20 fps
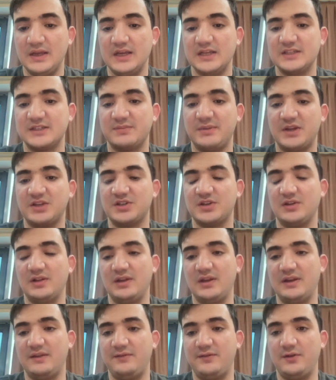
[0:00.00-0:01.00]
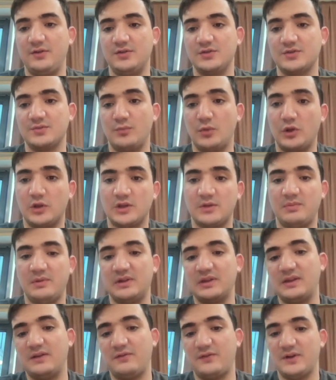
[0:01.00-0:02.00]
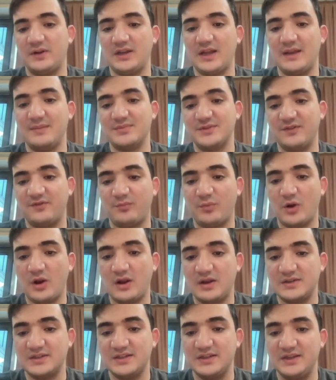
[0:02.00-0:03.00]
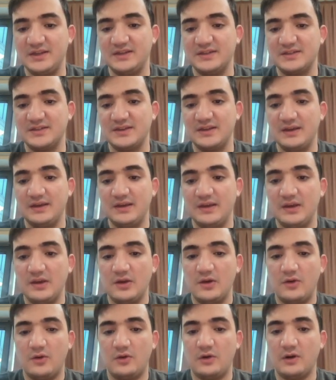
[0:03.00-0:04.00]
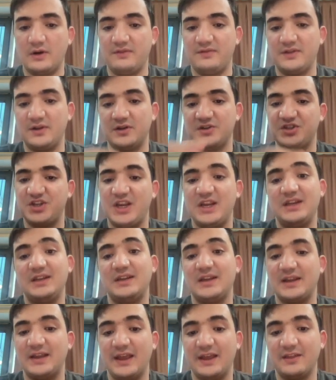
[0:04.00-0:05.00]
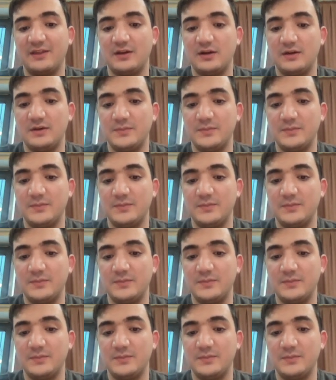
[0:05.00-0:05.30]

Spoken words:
especially if you use multiple different types of proxies or if they're chained together.